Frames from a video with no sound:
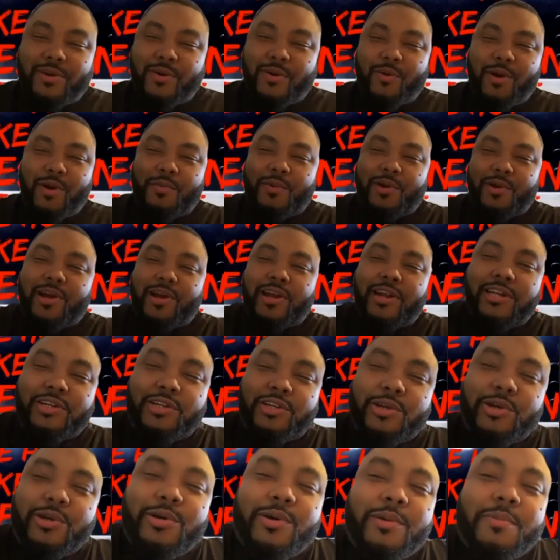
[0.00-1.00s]
So what we're
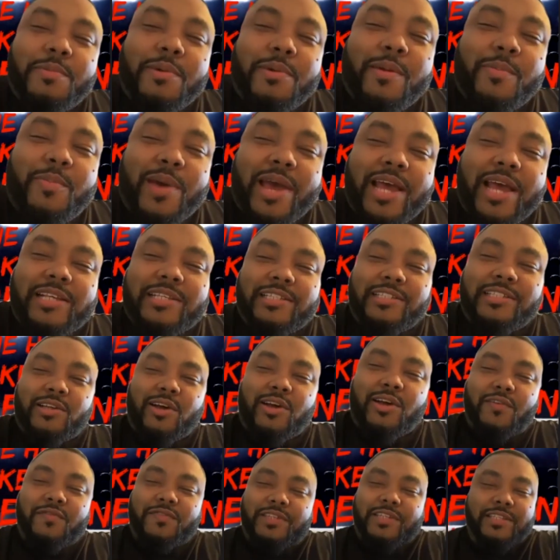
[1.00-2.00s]
gonna do? I'm gonna pass
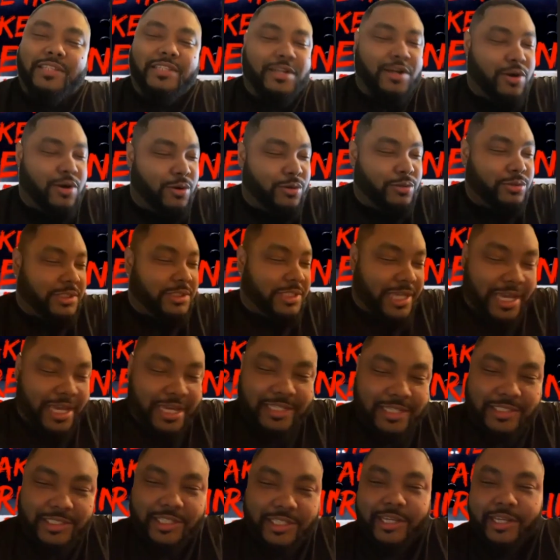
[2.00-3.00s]
this off to the host,
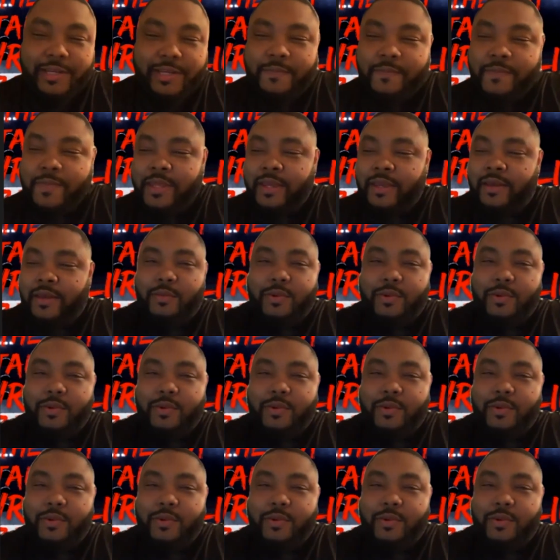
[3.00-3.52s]
KG.